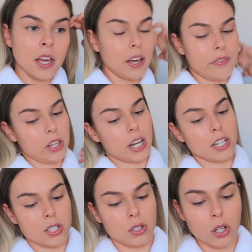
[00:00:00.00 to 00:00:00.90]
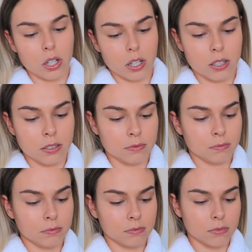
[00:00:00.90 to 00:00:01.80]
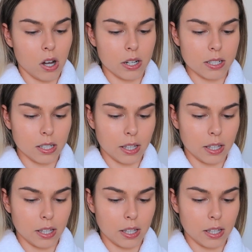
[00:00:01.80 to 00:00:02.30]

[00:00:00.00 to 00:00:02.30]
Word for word: I feel like I just look honestly